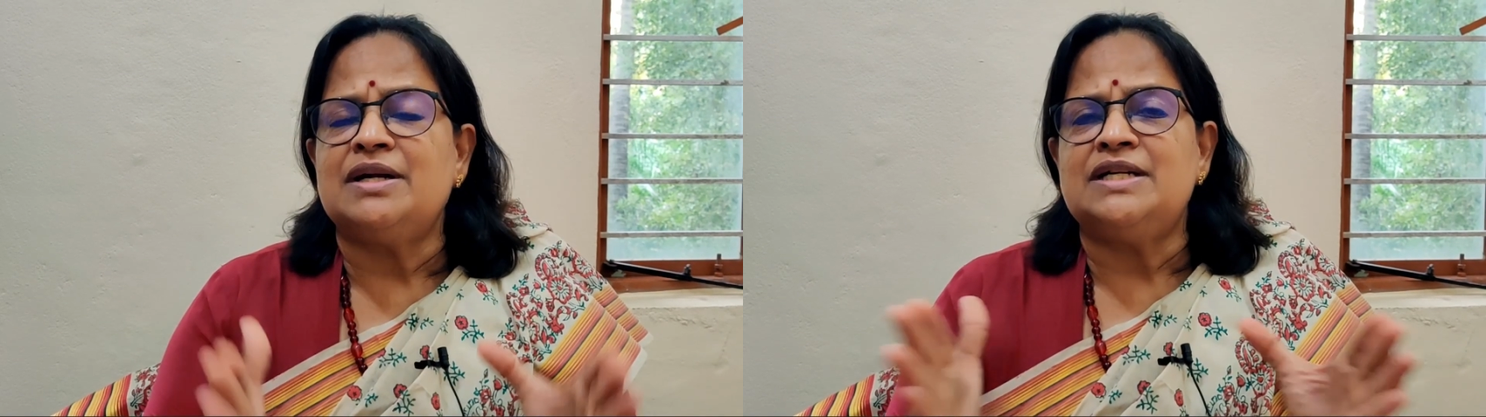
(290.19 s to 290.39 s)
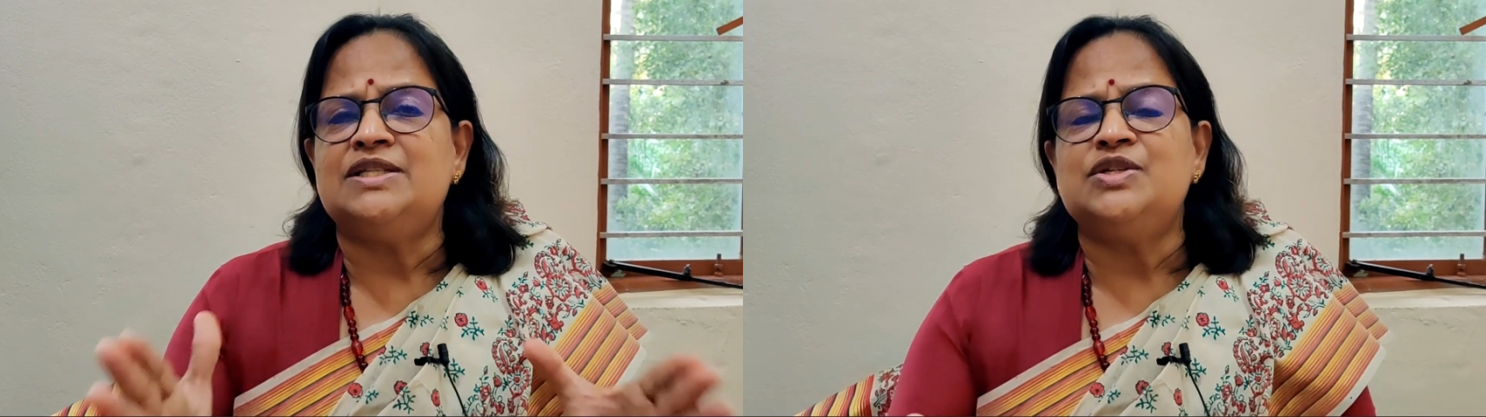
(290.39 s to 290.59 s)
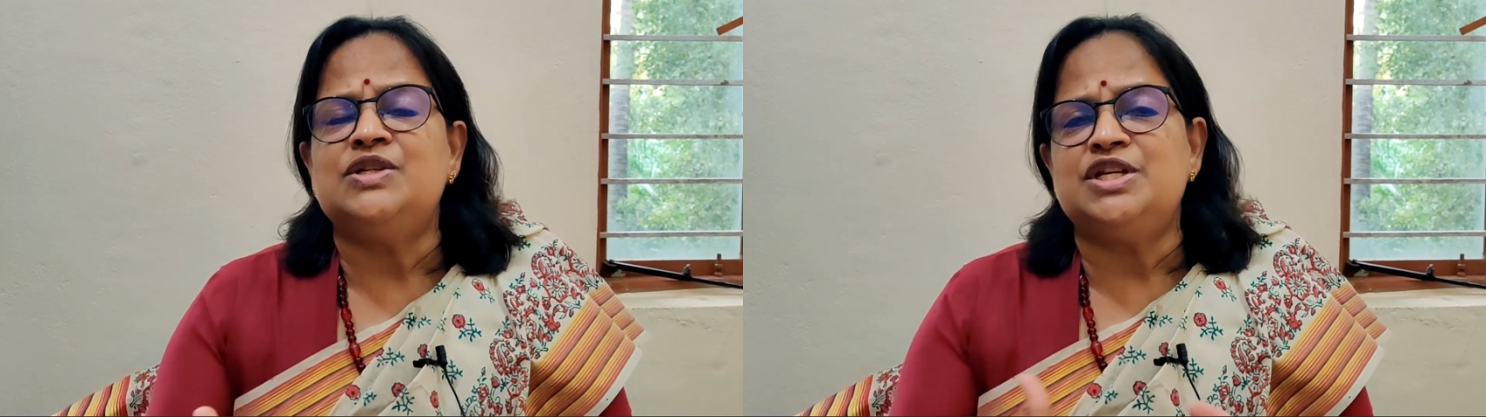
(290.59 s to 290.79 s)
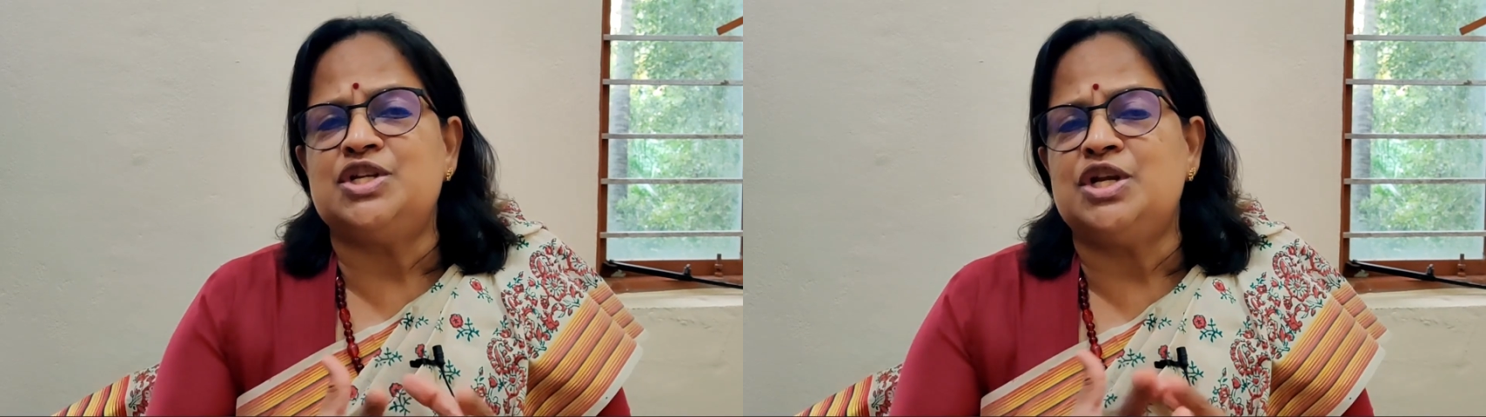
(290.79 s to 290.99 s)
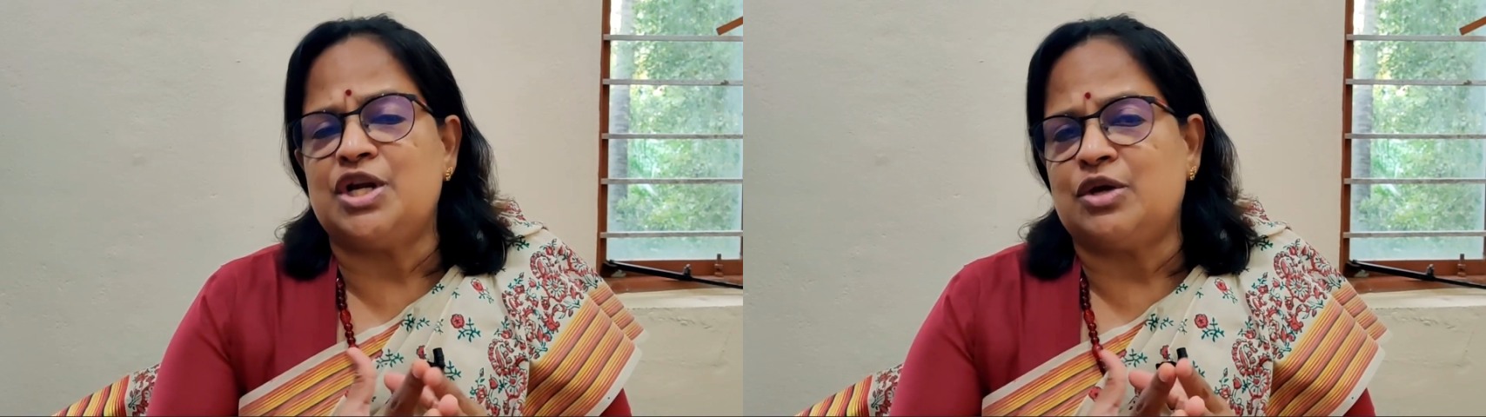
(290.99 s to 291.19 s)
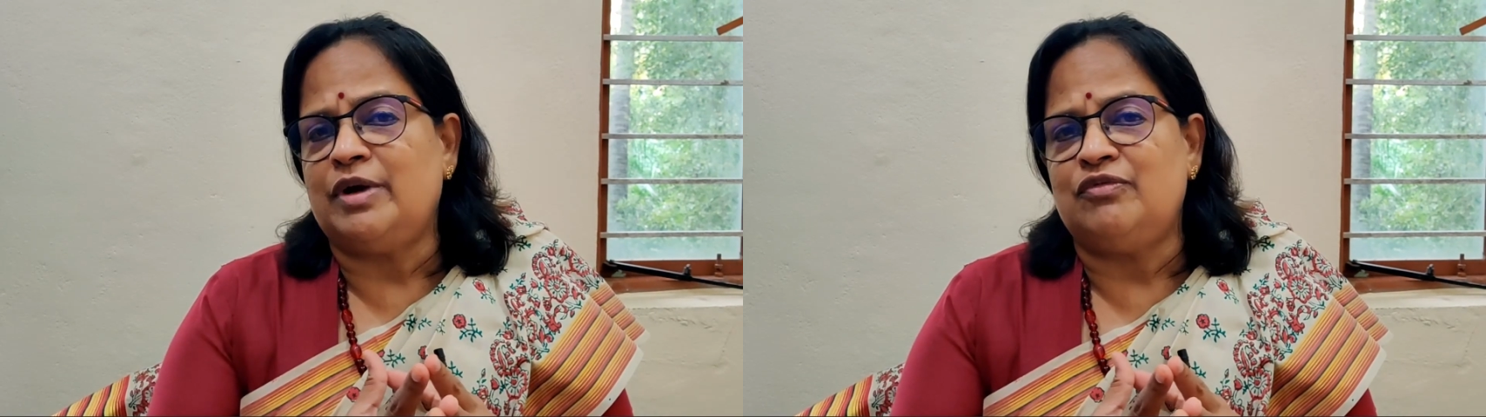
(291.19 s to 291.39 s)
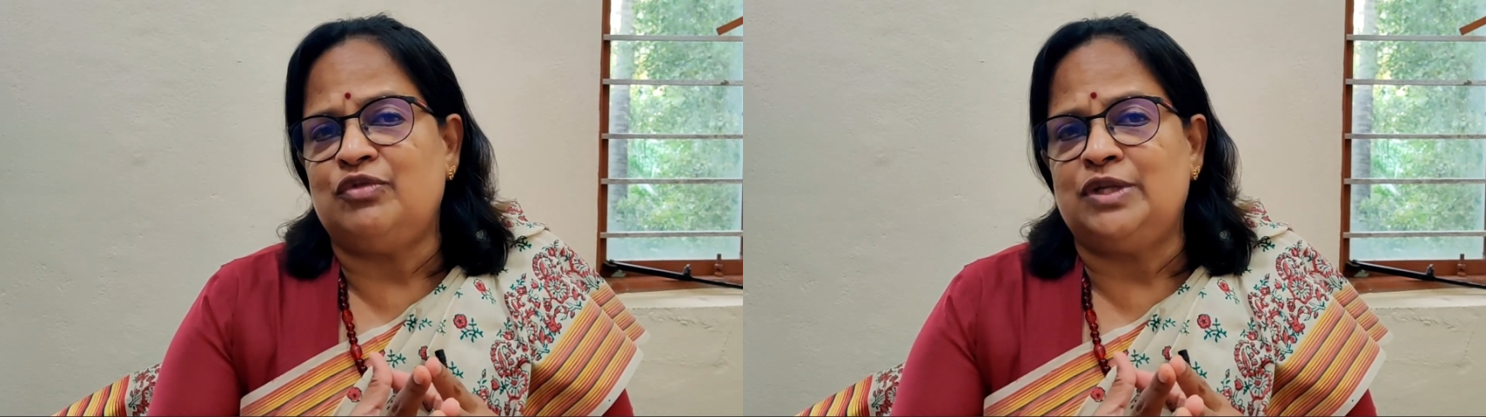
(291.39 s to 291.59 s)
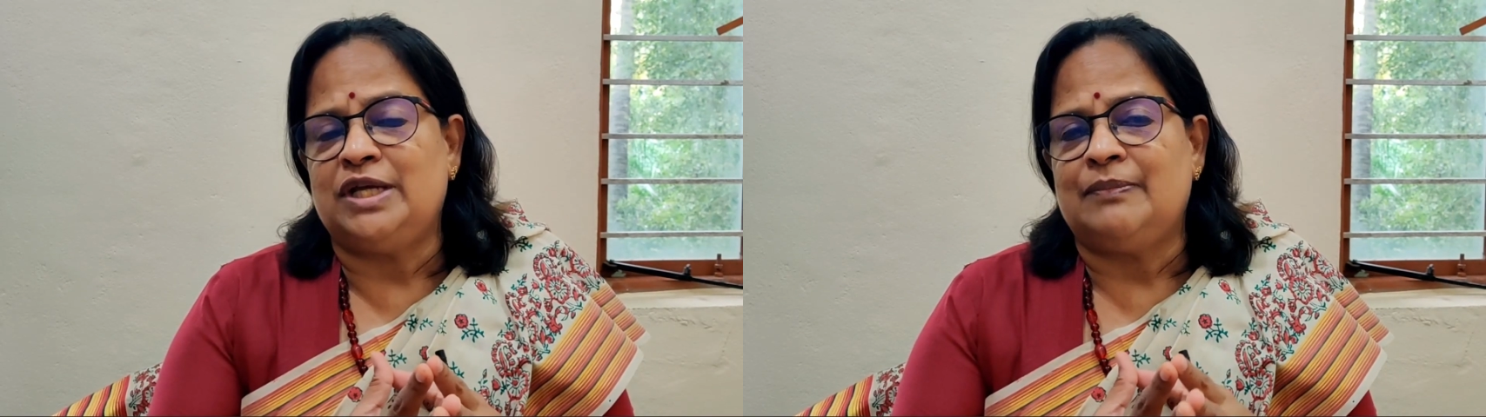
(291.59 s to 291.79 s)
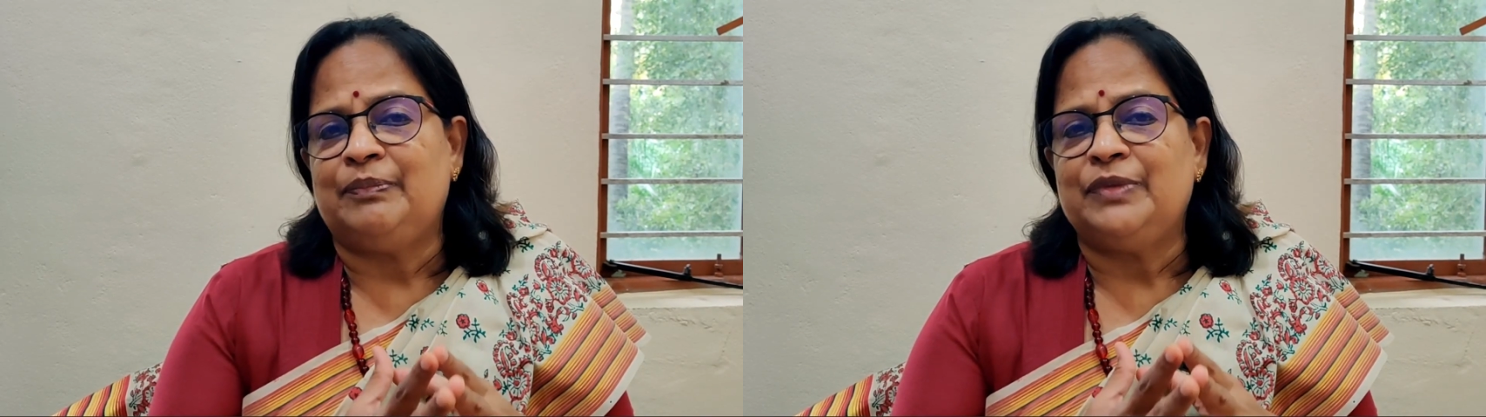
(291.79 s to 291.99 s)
consideration required for that.